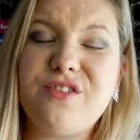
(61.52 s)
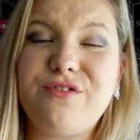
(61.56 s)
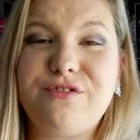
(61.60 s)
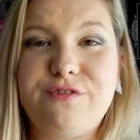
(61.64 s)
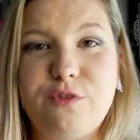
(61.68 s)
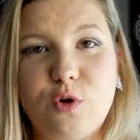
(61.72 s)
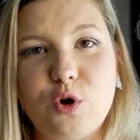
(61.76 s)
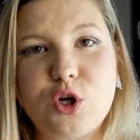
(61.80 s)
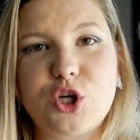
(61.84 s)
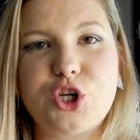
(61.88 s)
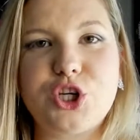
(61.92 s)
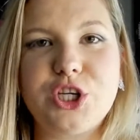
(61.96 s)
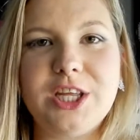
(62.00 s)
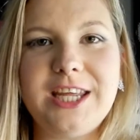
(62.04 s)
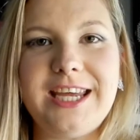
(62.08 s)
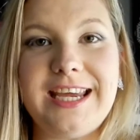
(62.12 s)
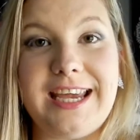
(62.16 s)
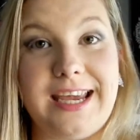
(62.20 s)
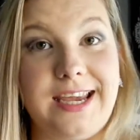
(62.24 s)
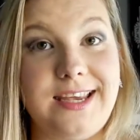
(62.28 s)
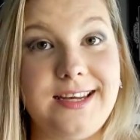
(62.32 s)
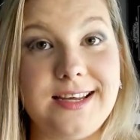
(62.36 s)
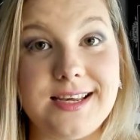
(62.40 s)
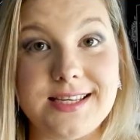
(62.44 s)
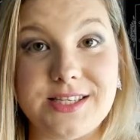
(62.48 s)
Unfortunately,
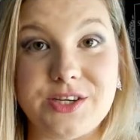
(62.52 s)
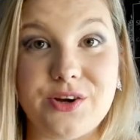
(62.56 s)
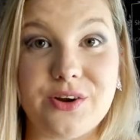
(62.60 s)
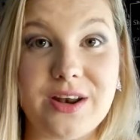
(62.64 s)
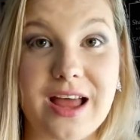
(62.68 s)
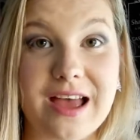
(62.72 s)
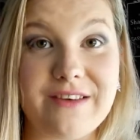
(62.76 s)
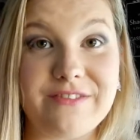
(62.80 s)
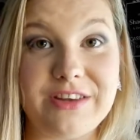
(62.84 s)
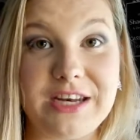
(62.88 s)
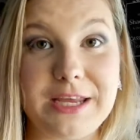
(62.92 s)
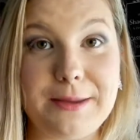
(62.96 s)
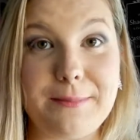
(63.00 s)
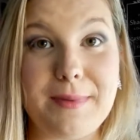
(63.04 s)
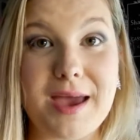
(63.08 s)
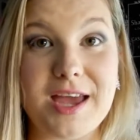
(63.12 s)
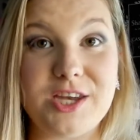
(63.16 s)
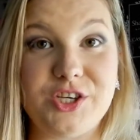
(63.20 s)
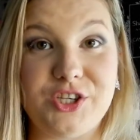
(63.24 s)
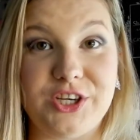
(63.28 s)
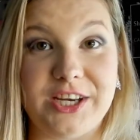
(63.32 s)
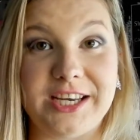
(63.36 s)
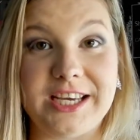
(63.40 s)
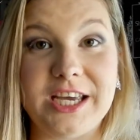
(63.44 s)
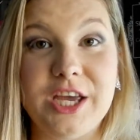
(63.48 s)
he does not have any
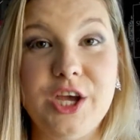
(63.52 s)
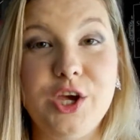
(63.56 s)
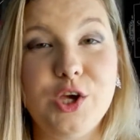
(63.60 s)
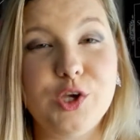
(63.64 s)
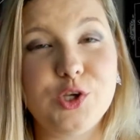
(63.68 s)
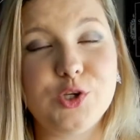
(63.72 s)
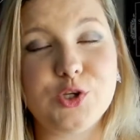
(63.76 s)
magic,